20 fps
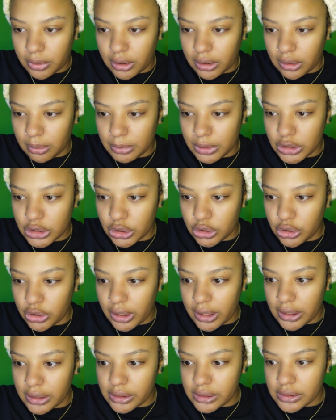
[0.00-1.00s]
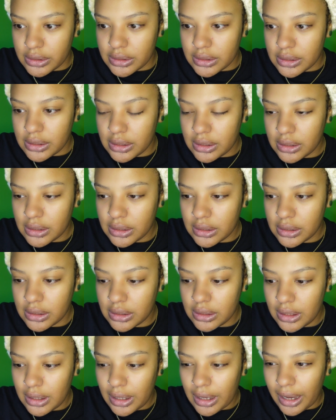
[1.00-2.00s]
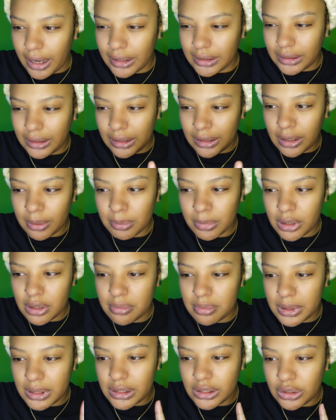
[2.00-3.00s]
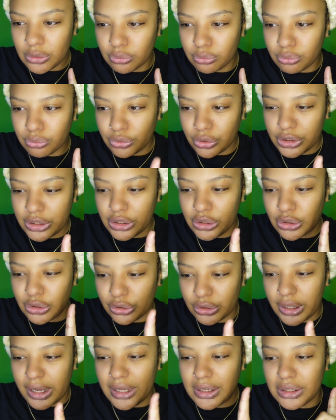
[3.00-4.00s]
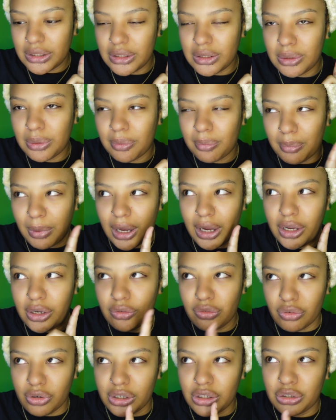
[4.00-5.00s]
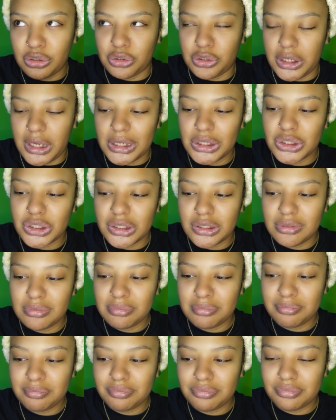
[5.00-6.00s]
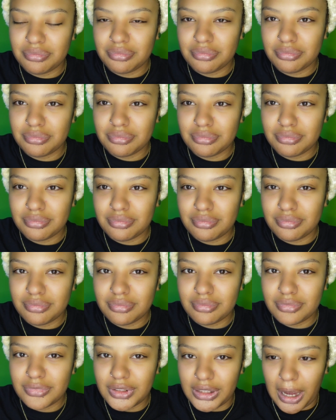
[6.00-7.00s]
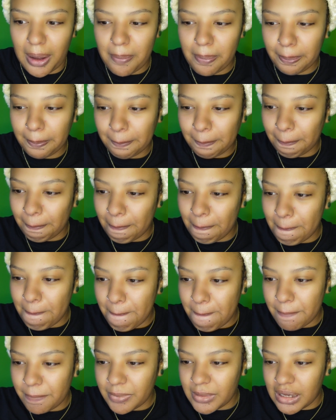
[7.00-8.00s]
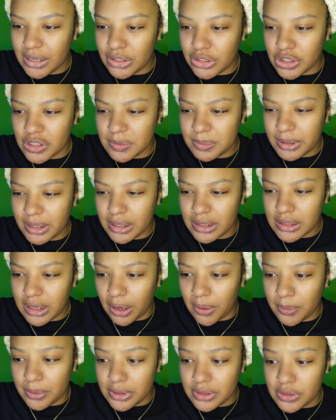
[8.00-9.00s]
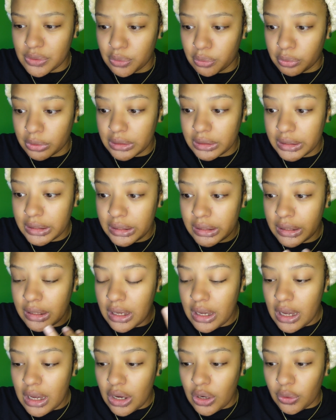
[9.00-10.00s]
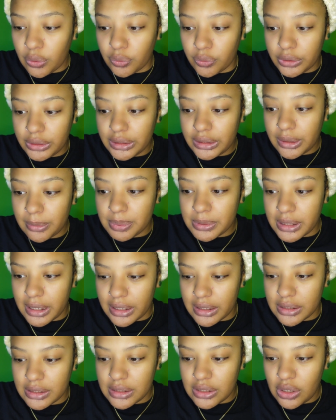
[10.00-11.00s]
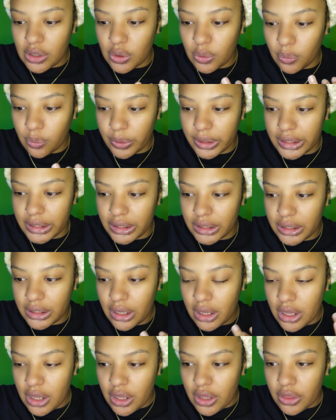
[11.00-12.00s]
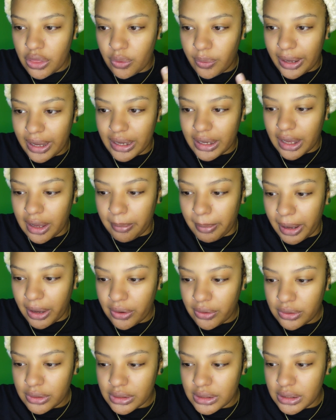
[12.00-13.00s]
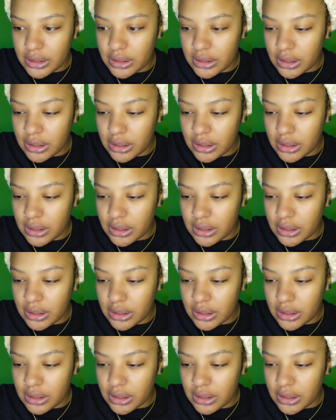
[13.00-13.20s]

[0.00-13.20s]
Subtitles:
Let me show you guys. I think I'm going to be recreating my recreation. Yeah. Just because I was really obsessed with the way it came out.